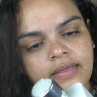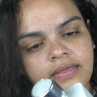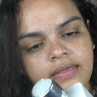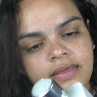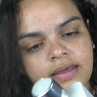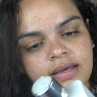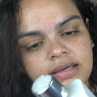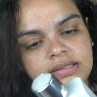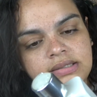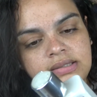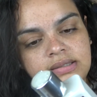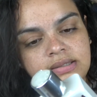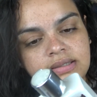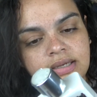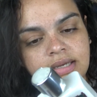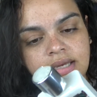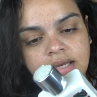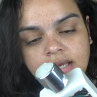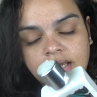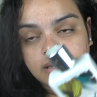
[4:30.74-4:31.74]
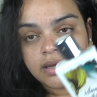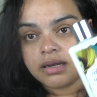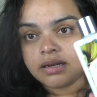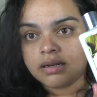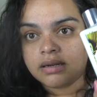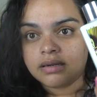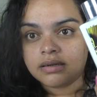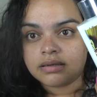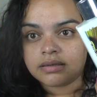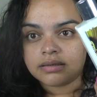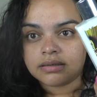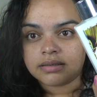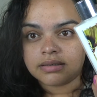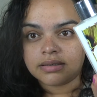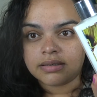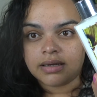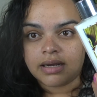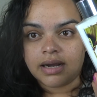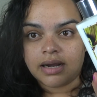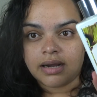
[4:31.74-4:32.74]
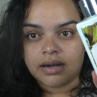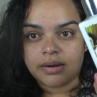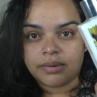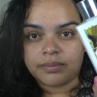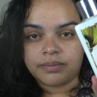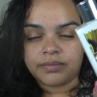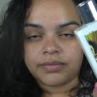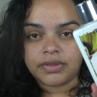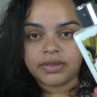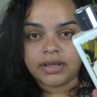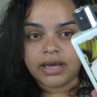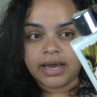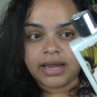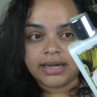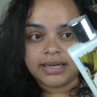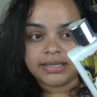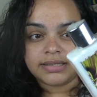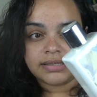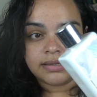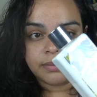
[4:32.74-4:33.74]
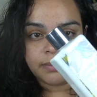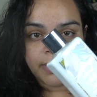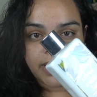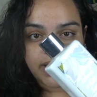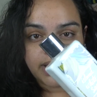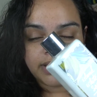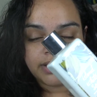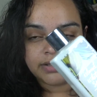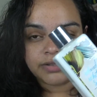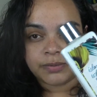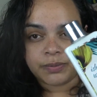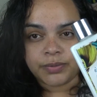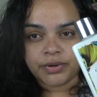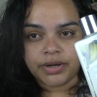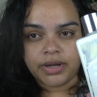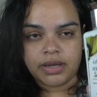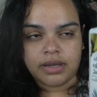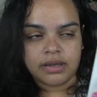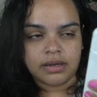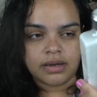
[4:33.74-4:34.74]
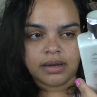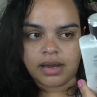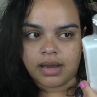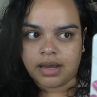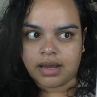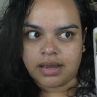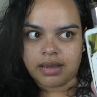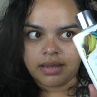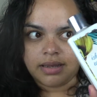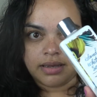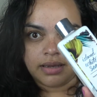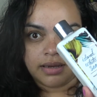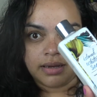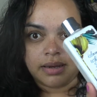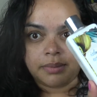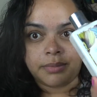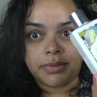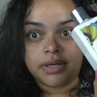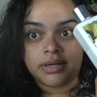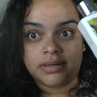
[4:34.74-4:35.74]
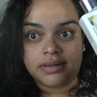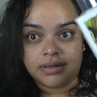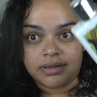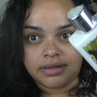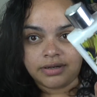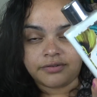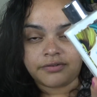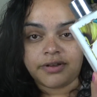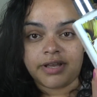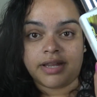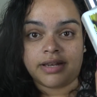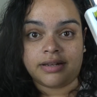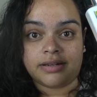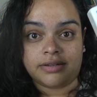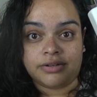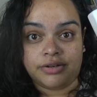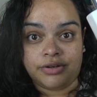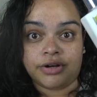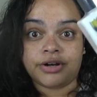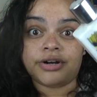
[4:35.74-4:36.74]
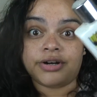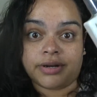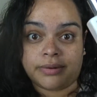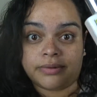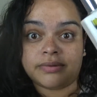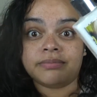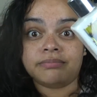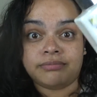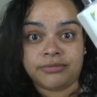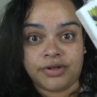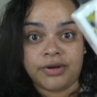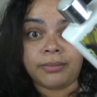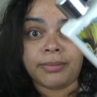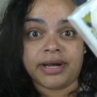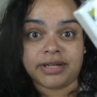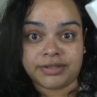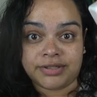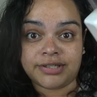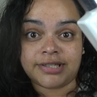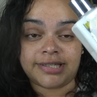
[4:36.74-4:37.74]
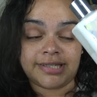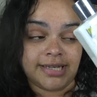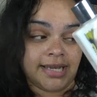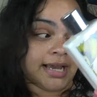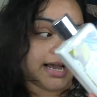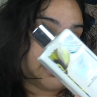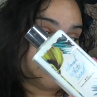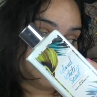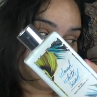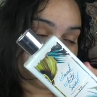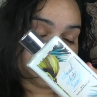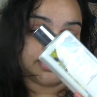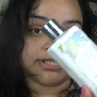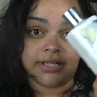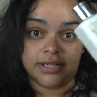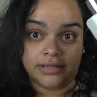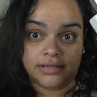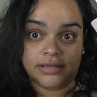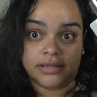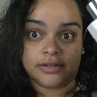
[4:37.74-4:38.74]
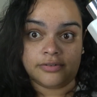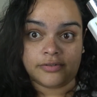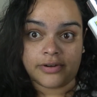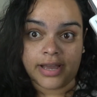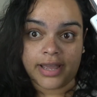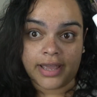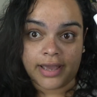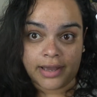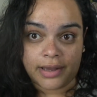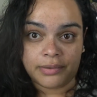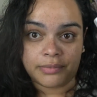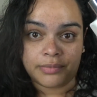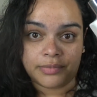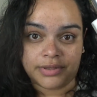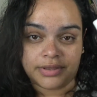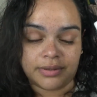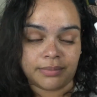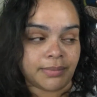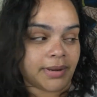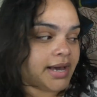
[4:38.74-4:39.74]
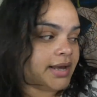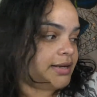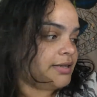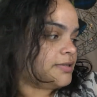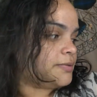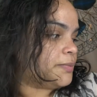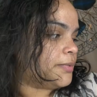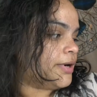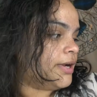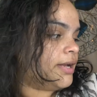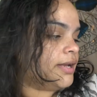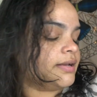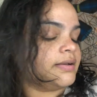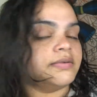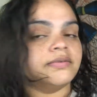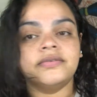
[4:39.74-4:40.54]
This here, at least a body spray, I am in love, and you're about to see how much in love I am with the body spray.